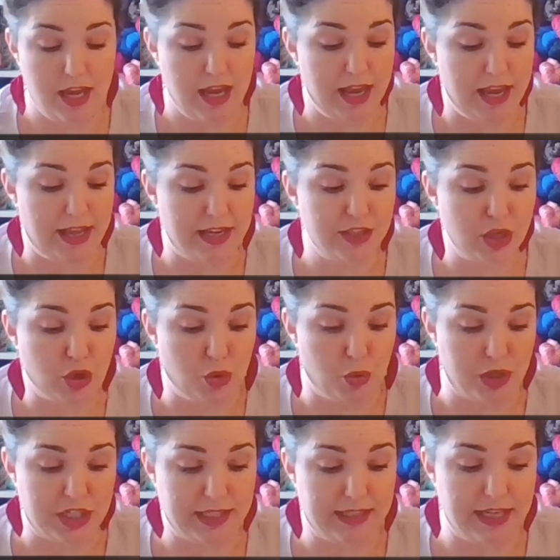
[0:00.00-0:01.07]
It is
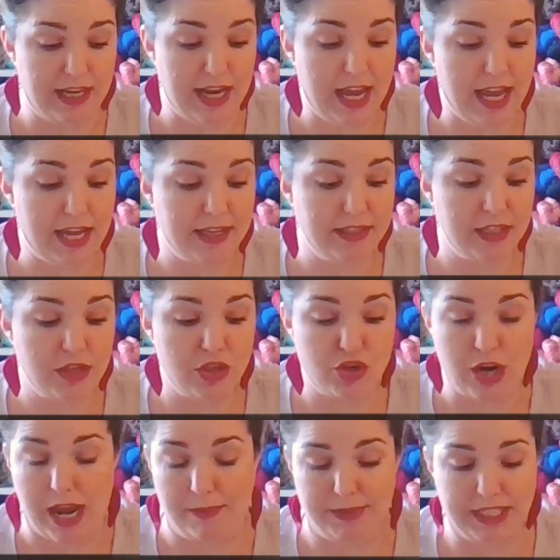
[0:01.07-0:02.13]
gorgeous. It has
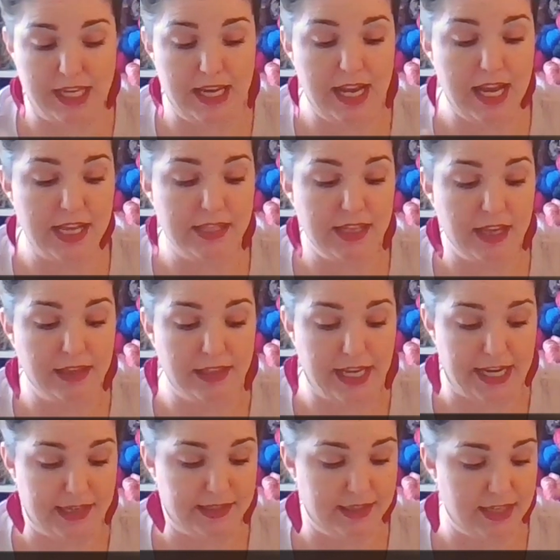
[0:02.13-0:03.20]
stripes. It has
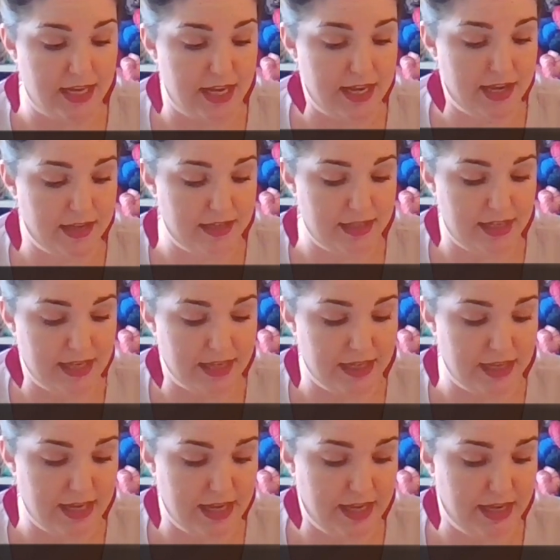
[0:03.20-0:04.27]
lace. It
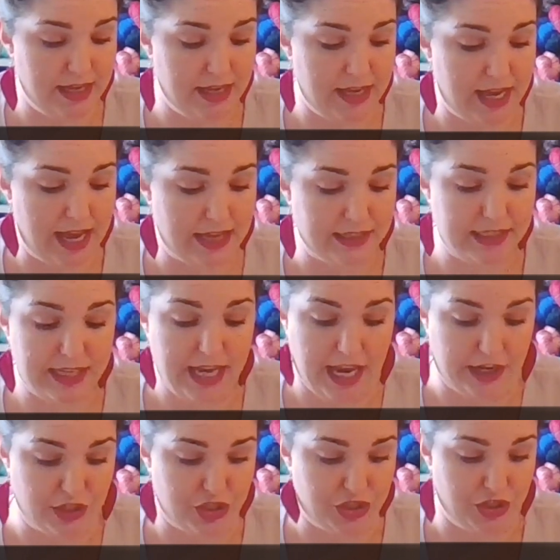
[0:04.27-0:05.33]
has
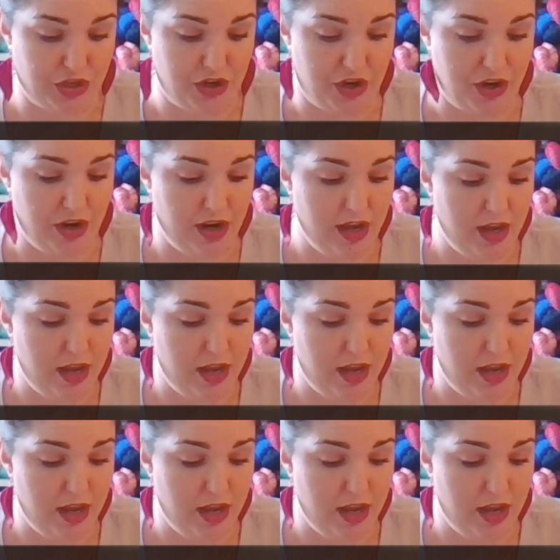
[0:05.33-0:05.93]
texture.